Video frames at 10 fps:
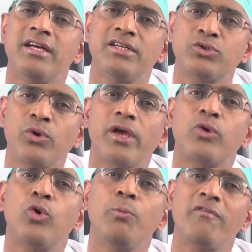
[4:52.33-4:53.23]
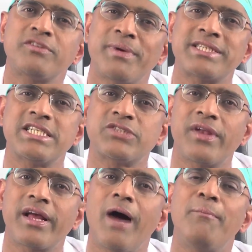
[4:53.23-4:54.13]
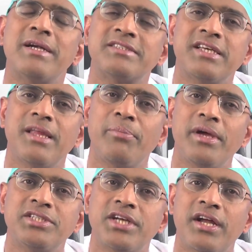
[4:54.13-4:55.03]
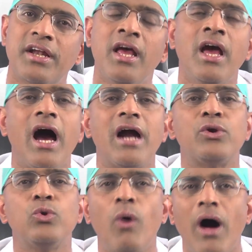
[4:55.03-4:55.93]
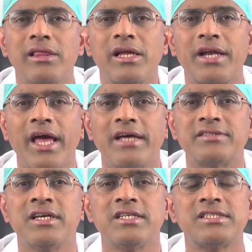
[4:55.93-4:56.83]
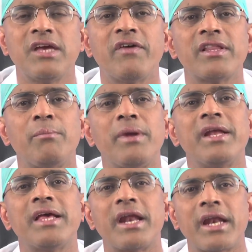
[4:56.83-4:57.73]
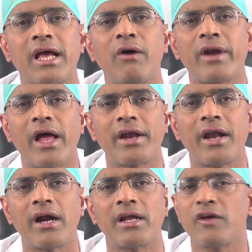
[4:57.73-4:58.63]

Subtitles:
So a group of specialists will come and see the patient and do all the tests, see where the brain can recover or not.